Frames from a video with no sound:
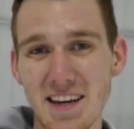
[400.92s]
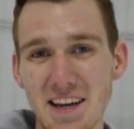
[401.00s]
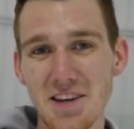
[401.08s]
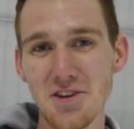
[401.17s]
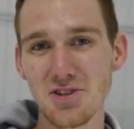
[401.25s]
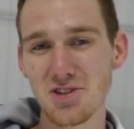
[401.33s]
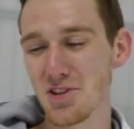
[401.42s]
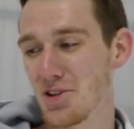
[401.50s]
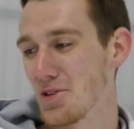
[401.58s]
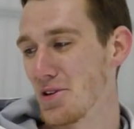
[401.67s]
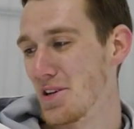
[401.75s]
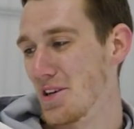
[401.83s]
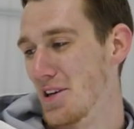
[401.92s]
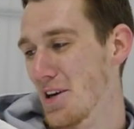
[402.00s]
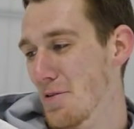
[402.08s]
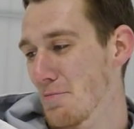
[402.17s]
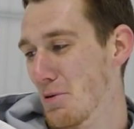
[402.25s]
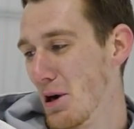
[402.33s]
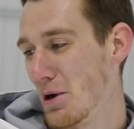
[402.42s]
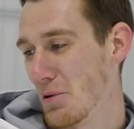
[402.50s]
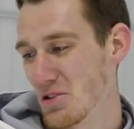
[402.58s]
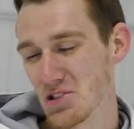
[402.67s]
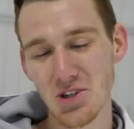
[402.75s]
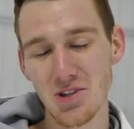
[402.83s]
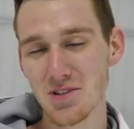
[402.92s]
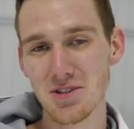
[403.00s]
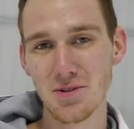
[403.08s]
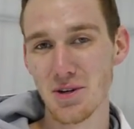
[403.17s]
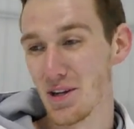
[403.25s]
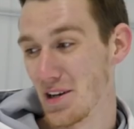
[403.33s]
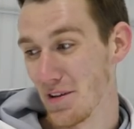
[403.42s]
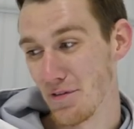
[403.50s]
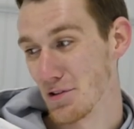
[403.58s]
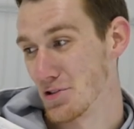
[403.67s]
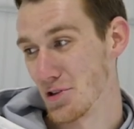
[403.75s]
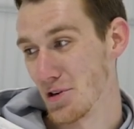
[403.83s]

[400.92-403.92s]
to get used to, but once you're used to it, it feels